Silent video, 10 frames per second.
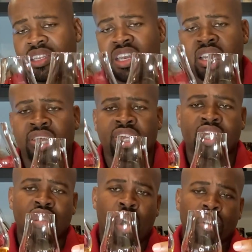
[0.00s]
years, the
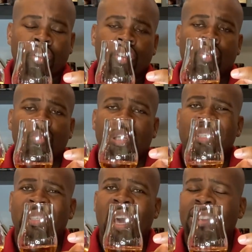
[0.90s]
DonQ
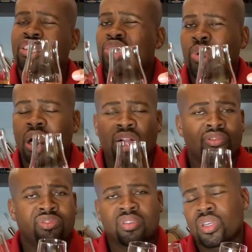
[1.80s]
is 9 to
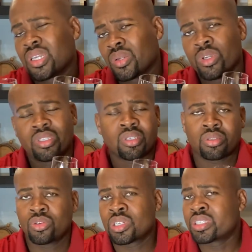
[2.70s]
12, which
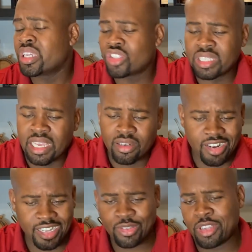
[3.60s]
you could say it's 10,
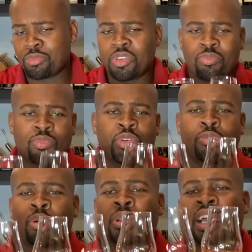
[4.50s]
right? So you could
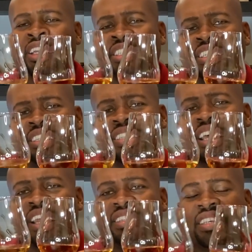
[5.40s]
probably look at this as a
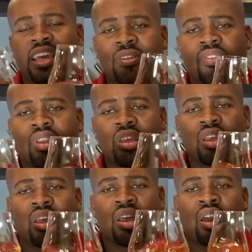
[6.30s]
10 and 10.
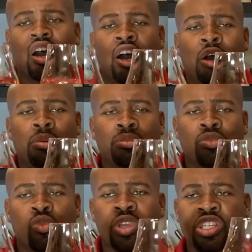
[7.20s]

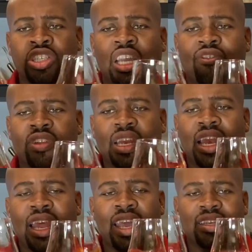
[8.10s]
We could check for the
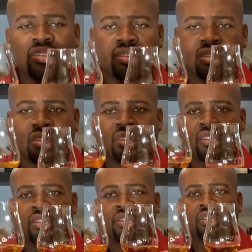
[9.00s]
legs,
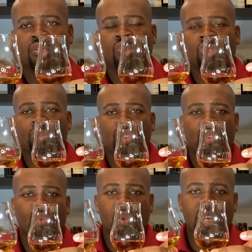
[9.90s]
do some
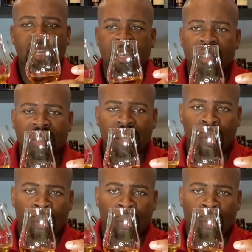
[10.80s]
swirling, see how